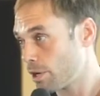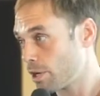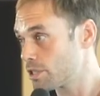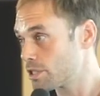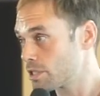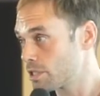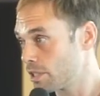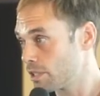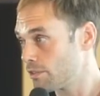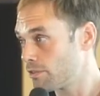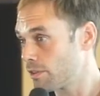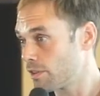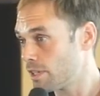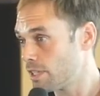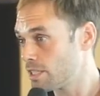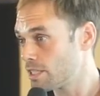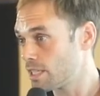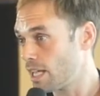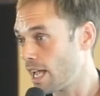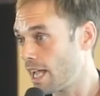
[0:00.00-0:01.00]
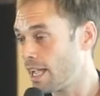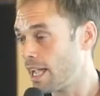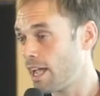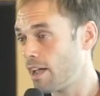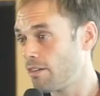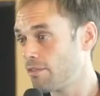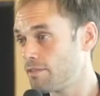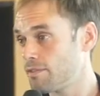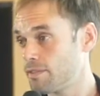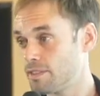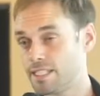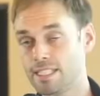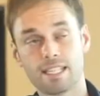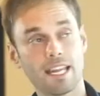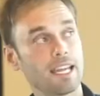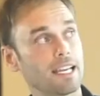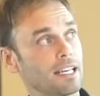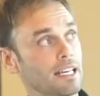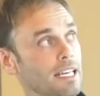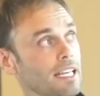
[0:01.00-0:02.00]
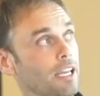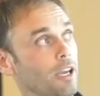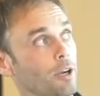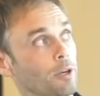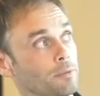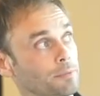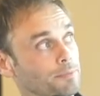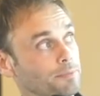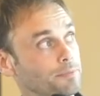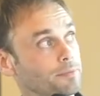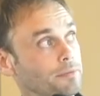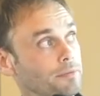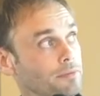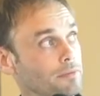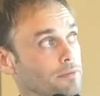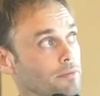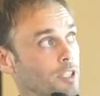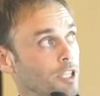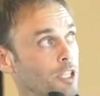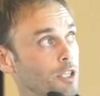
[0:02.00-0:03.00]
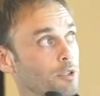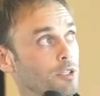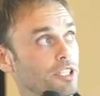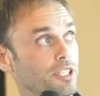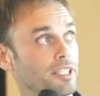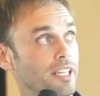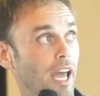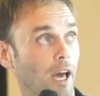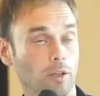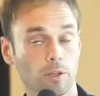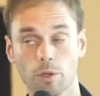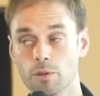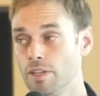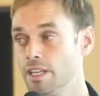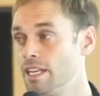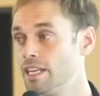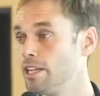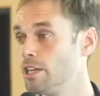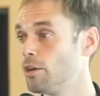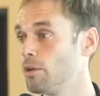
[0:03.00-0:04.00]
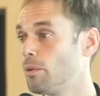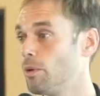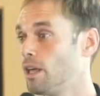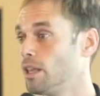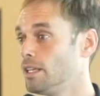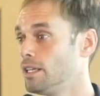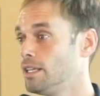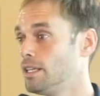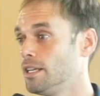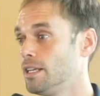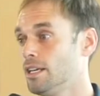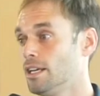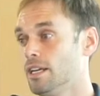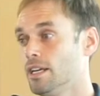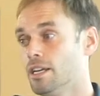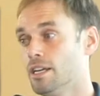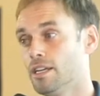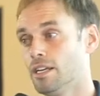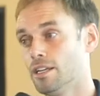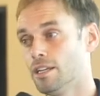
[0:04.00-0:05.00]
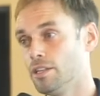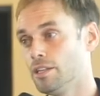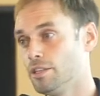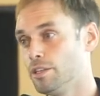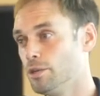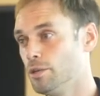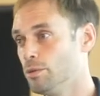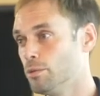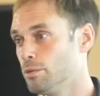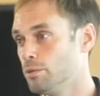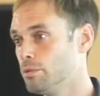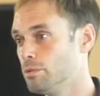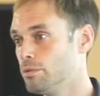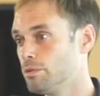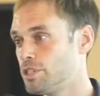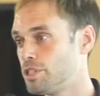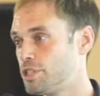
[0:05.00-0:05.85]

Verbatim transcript: personally for this. I have staked Neo. You just download the Neo wallet you